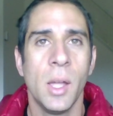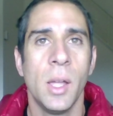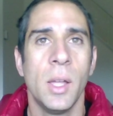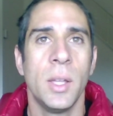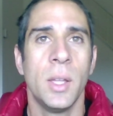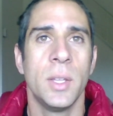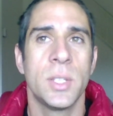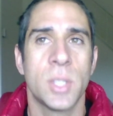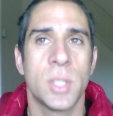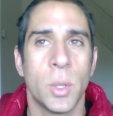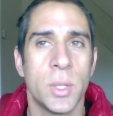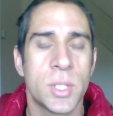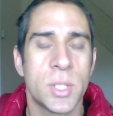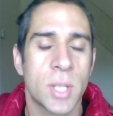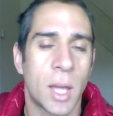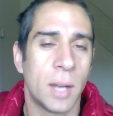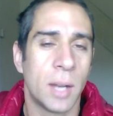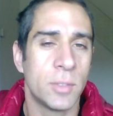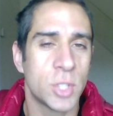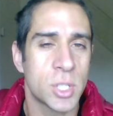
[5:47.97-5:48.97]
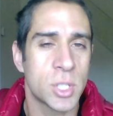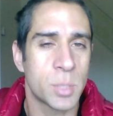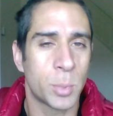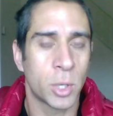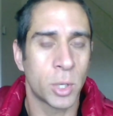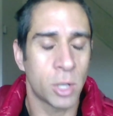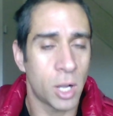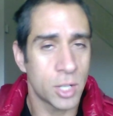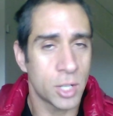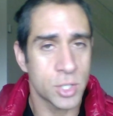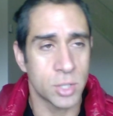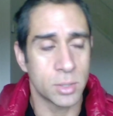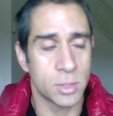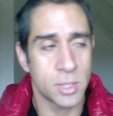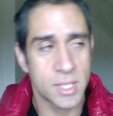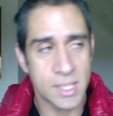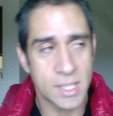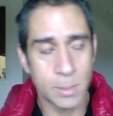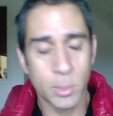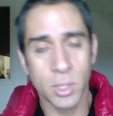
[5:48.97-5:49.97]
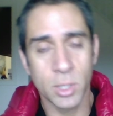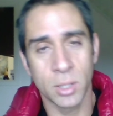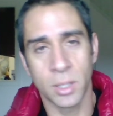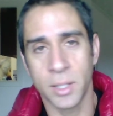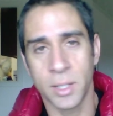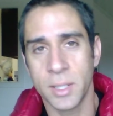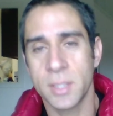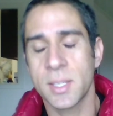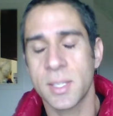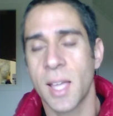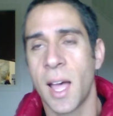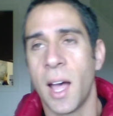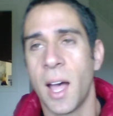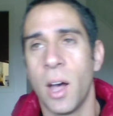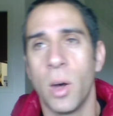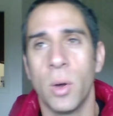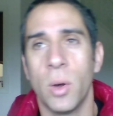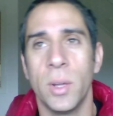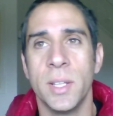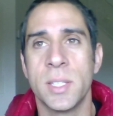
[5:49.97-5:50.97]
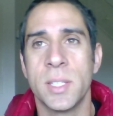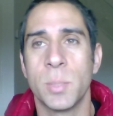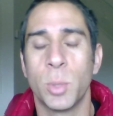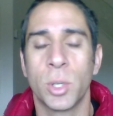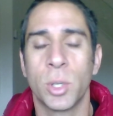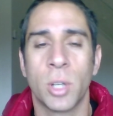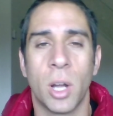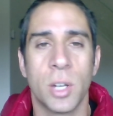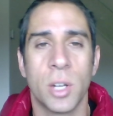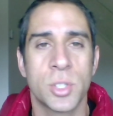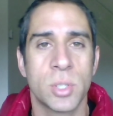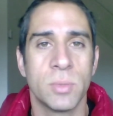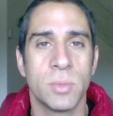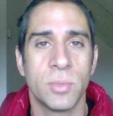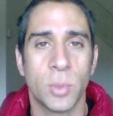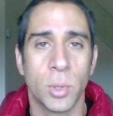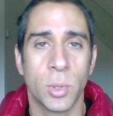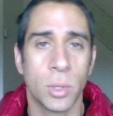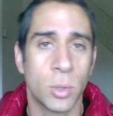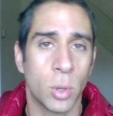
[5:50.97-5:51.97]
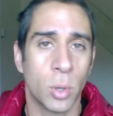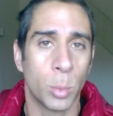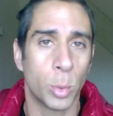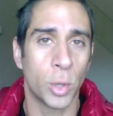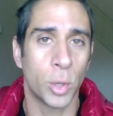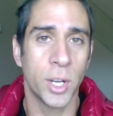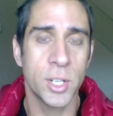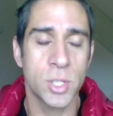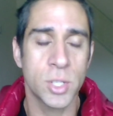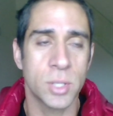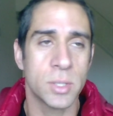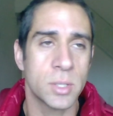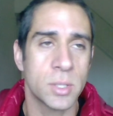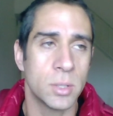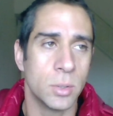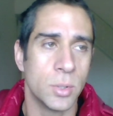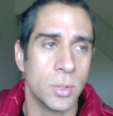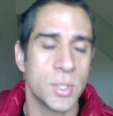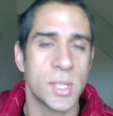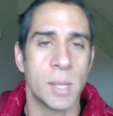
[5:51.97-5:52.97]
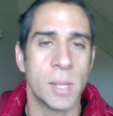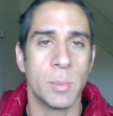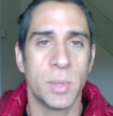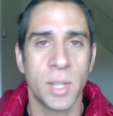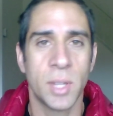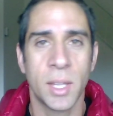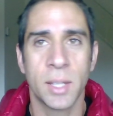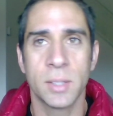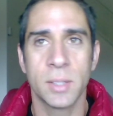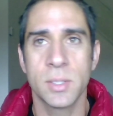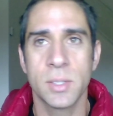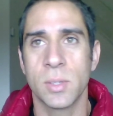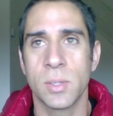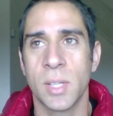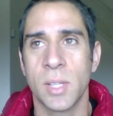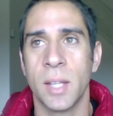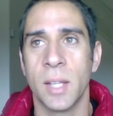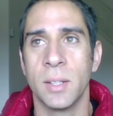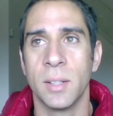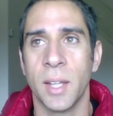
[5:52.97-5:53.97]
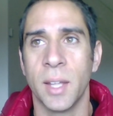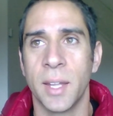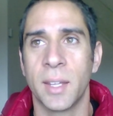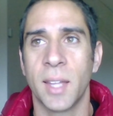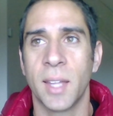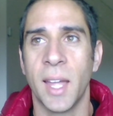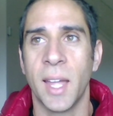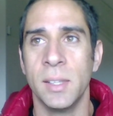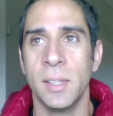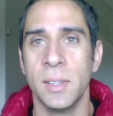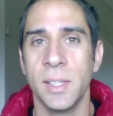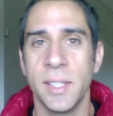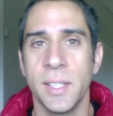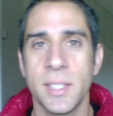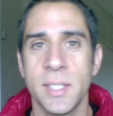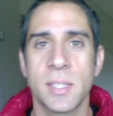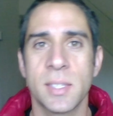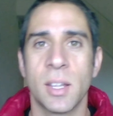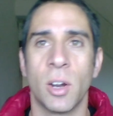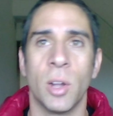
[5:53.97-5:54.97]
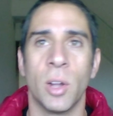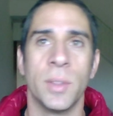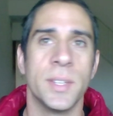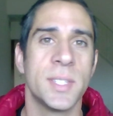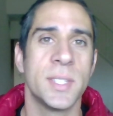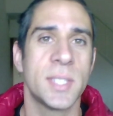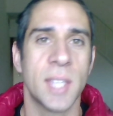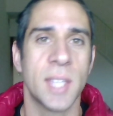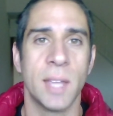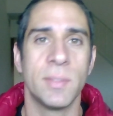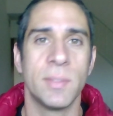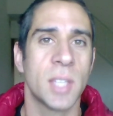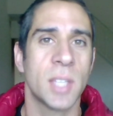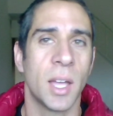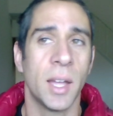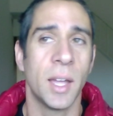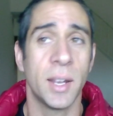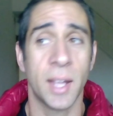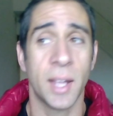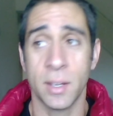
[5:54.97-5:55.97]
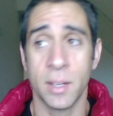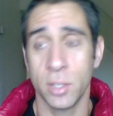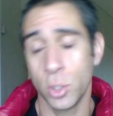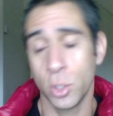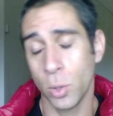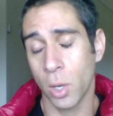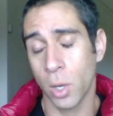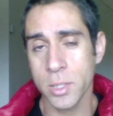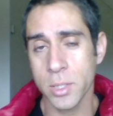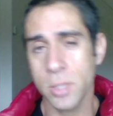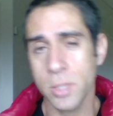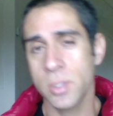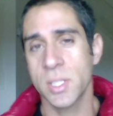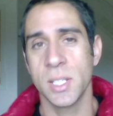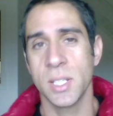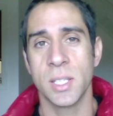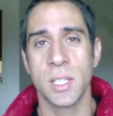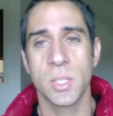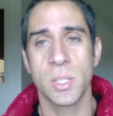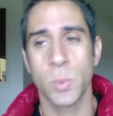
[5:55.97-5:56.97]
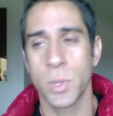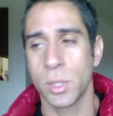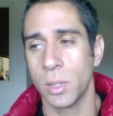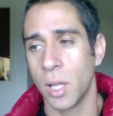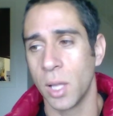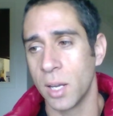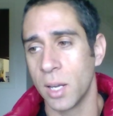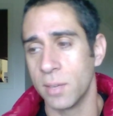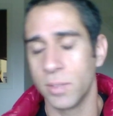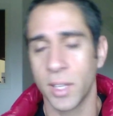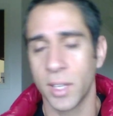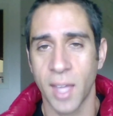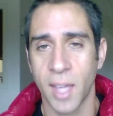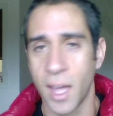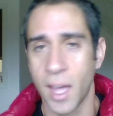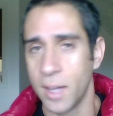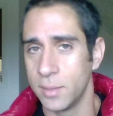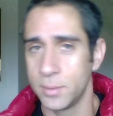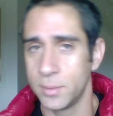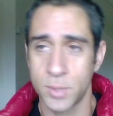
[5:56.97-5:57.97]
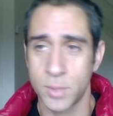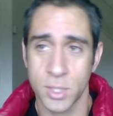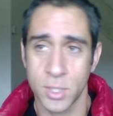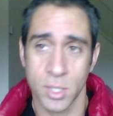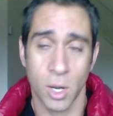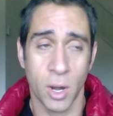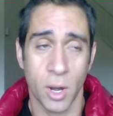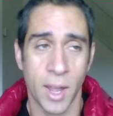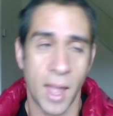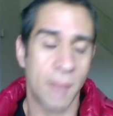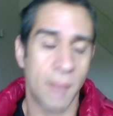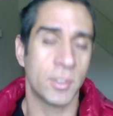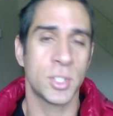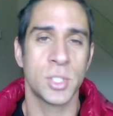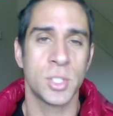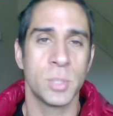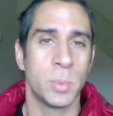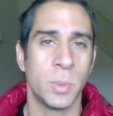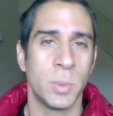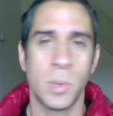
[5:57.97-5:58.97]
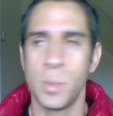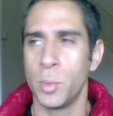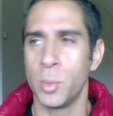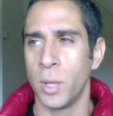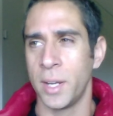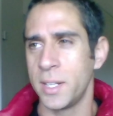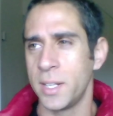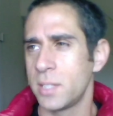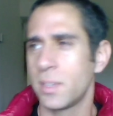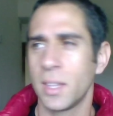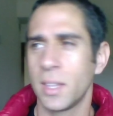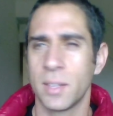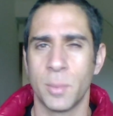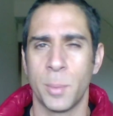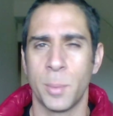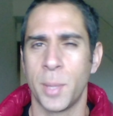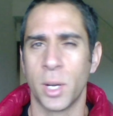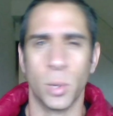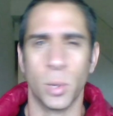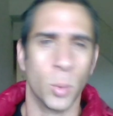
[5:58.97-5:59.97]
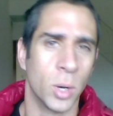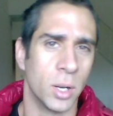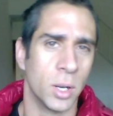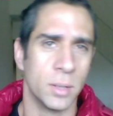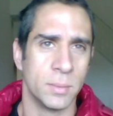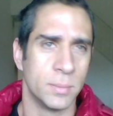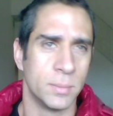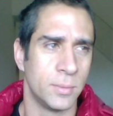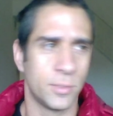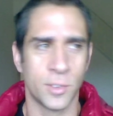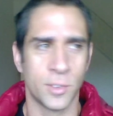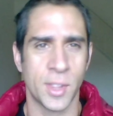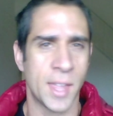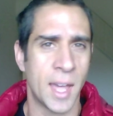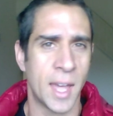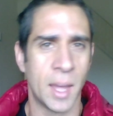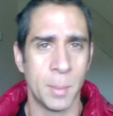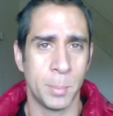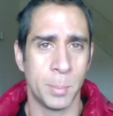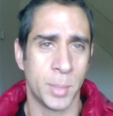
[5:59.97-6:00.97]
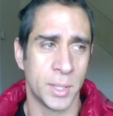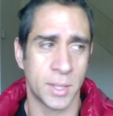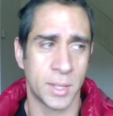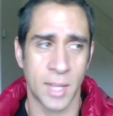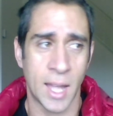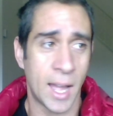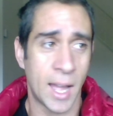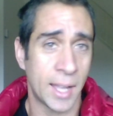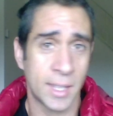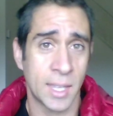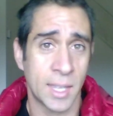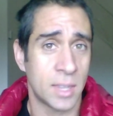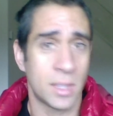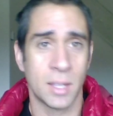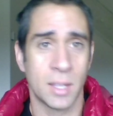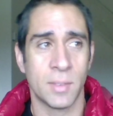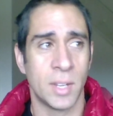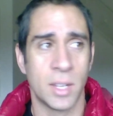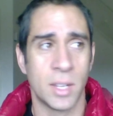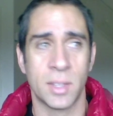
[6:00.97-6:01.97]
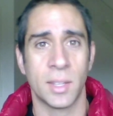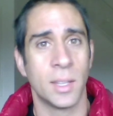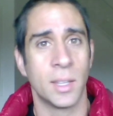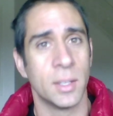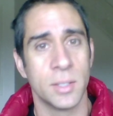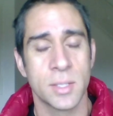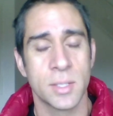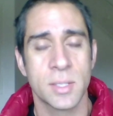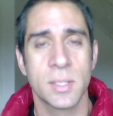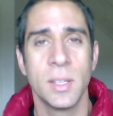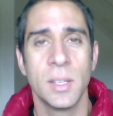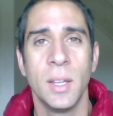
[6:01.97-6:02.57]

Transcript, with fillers: So it's kind of just a precaution, similarly to how it's a precaution for the corporations to do the same thing so that, like, at least they're on the safe side. And you also see this with a lot of, like, sorry, average stupid people. I need to think of a better word for that, but that I can't think of anything else.